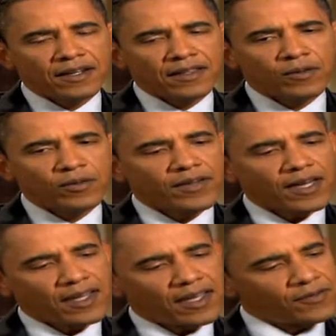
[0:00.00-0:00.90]
I think we've
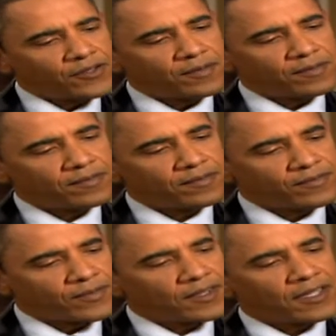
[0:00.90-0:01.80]
got to have some
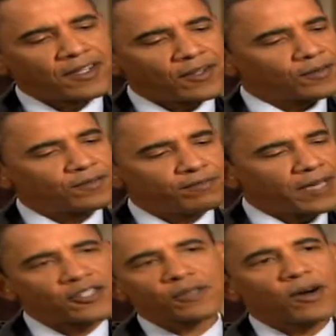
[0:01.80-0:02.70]
clear
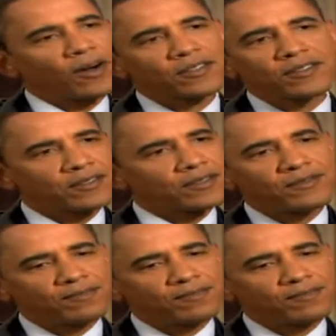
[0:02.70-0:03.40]
benchmarks,